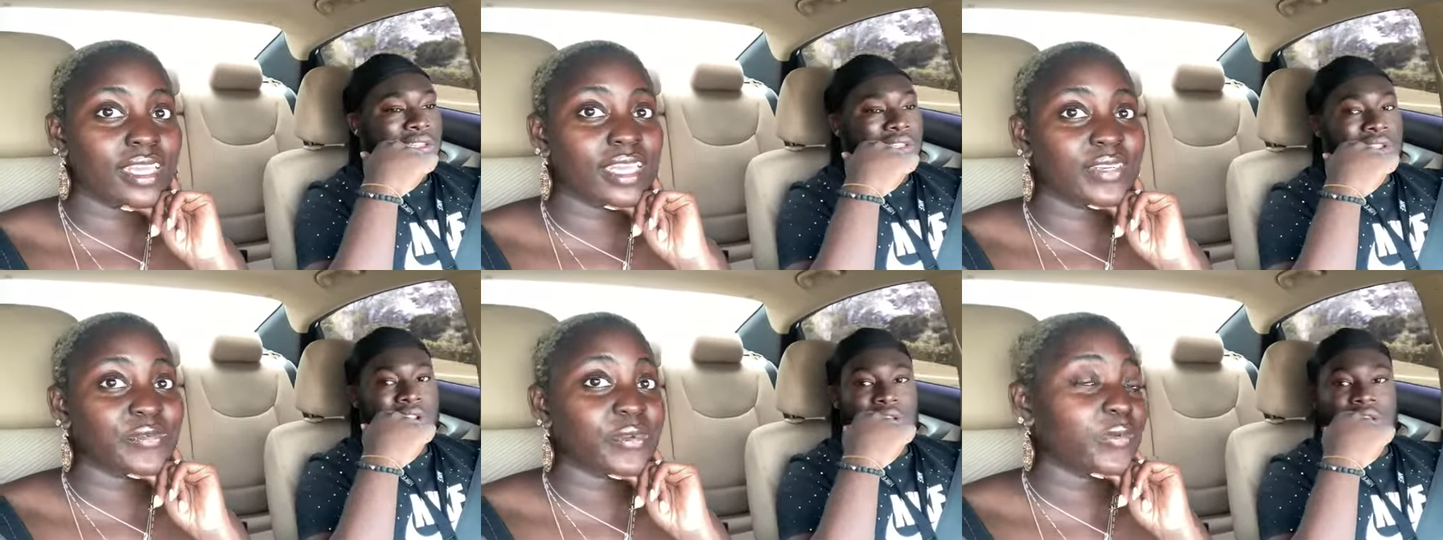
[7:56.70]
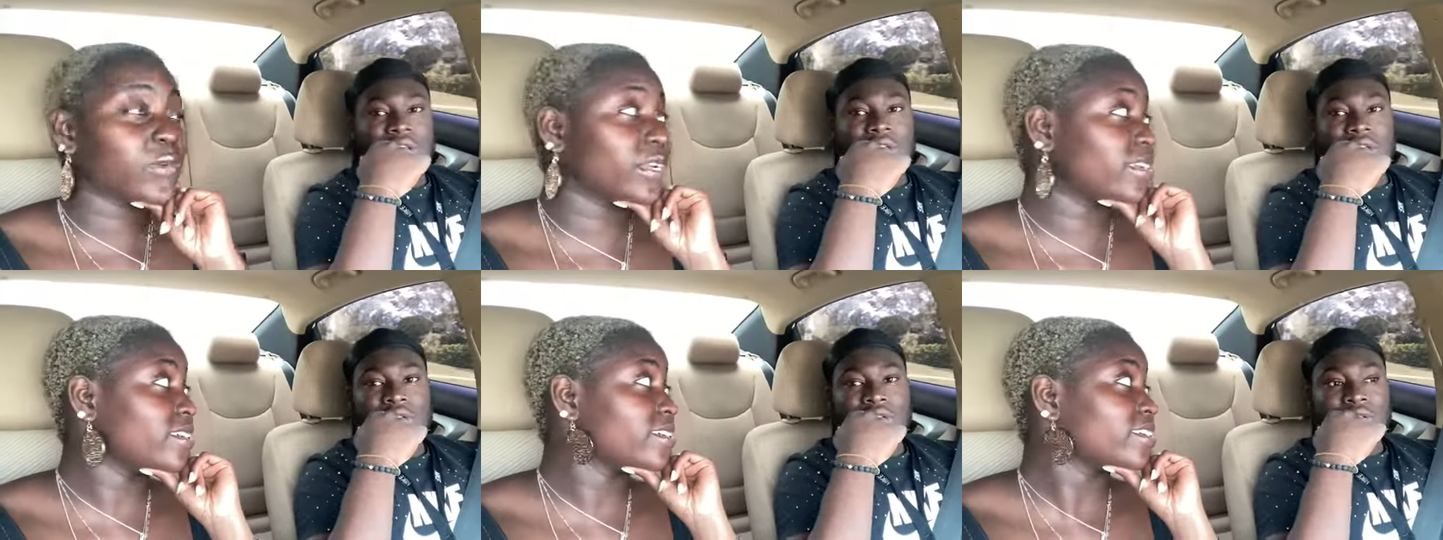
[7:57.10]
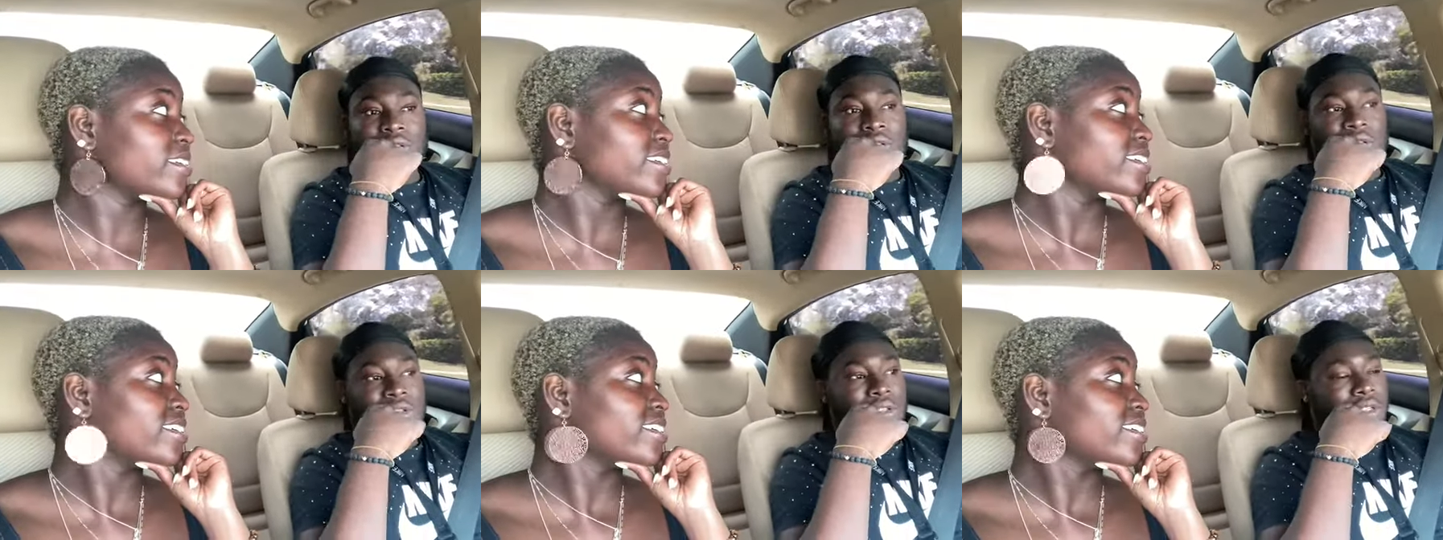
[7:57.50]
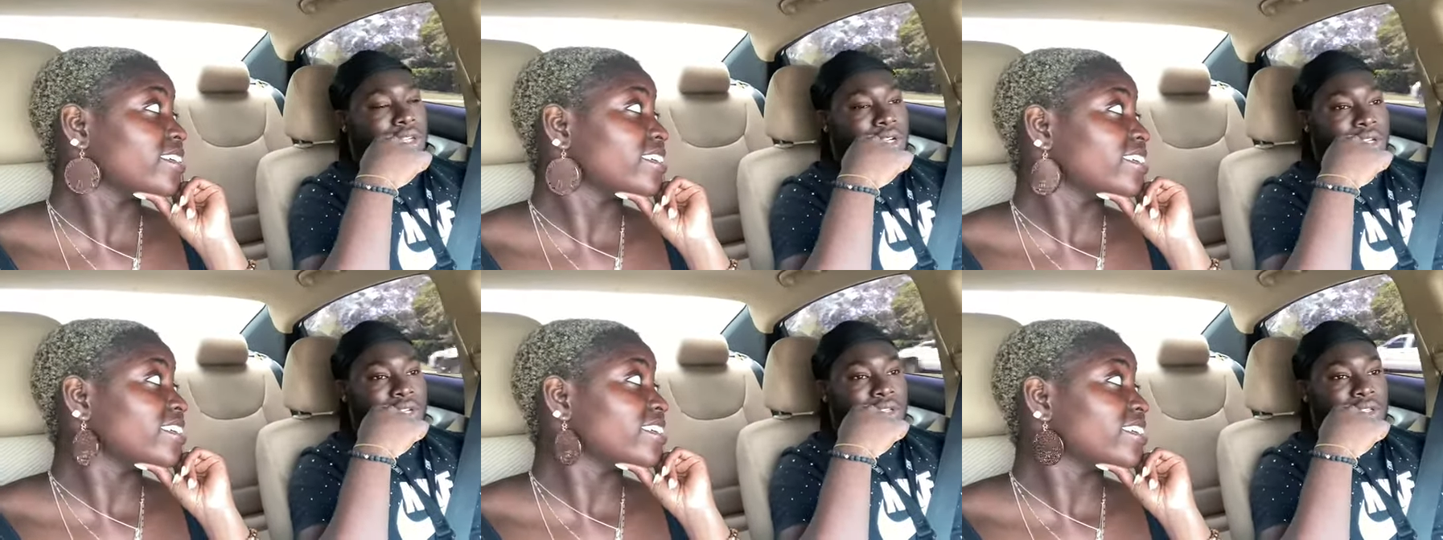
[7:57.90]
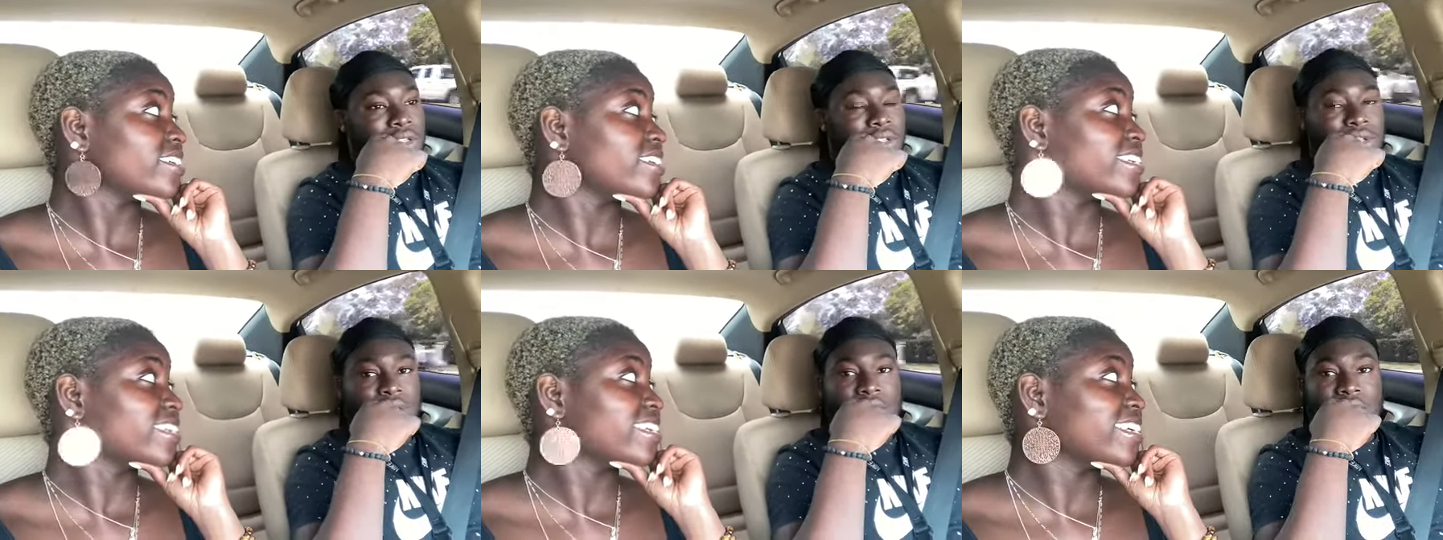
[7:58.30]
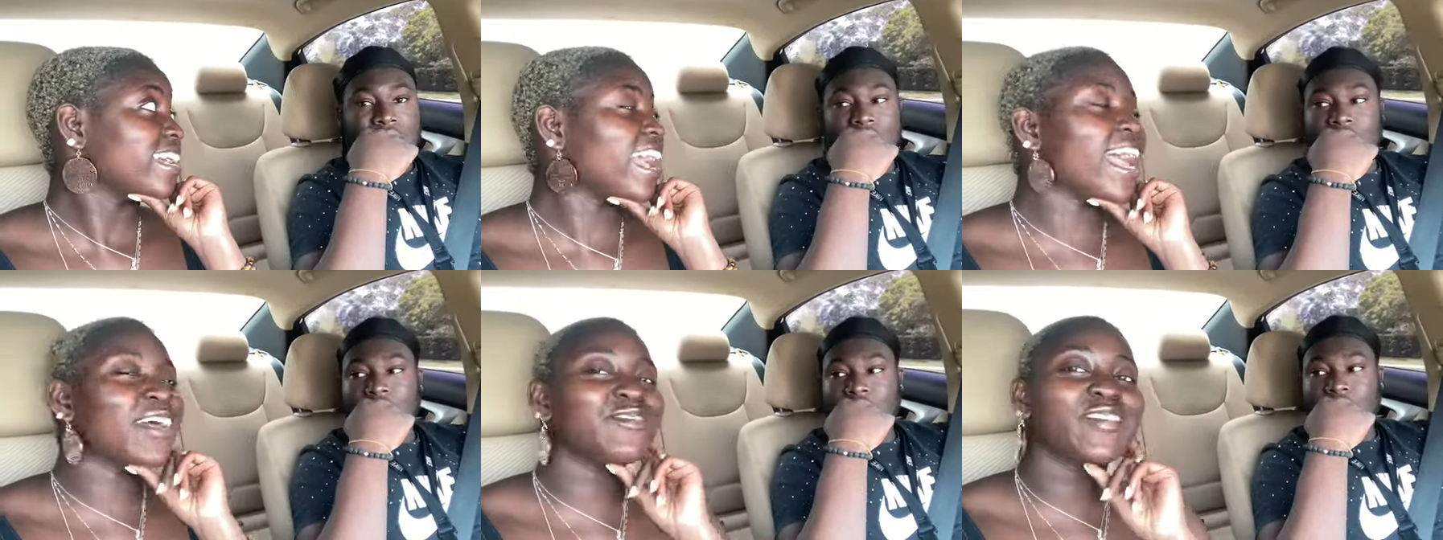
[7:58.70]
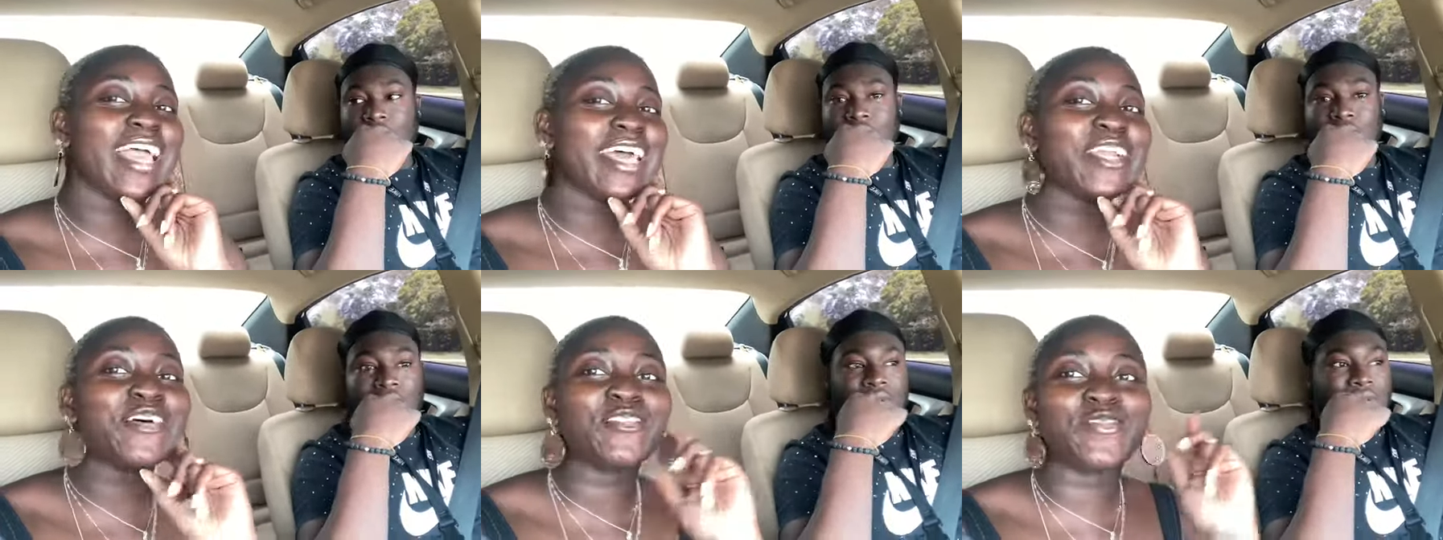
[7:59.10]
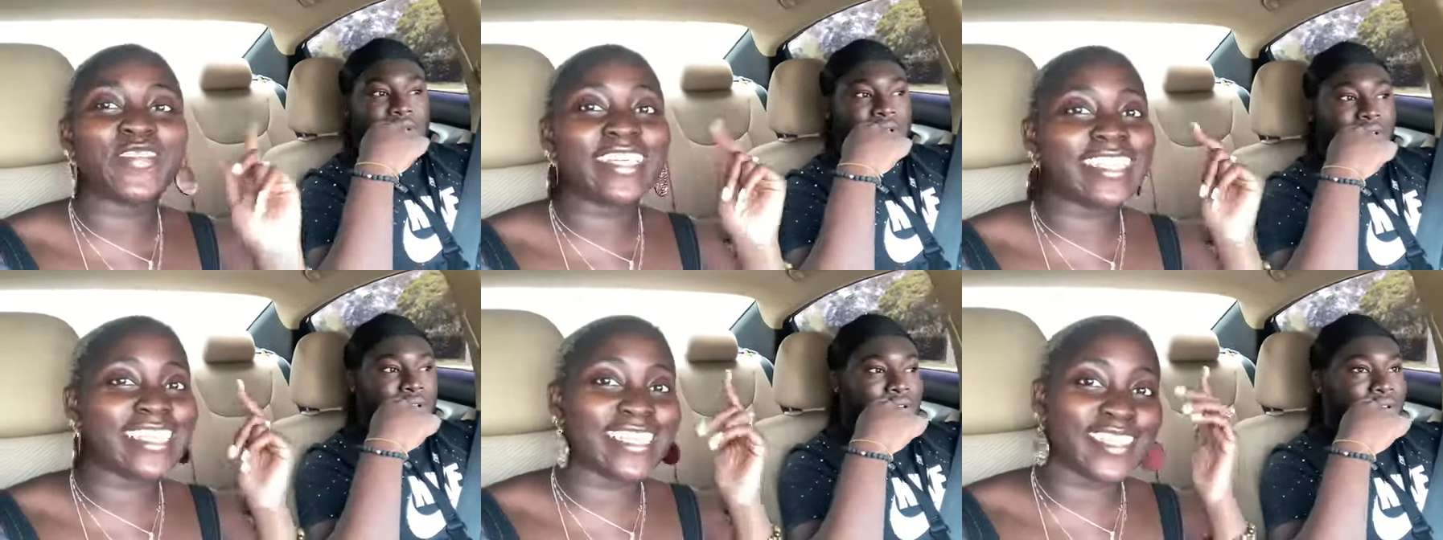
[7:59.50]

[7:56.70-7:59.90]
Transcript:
Speaker 1: fuck For real? That us. I've had a feeling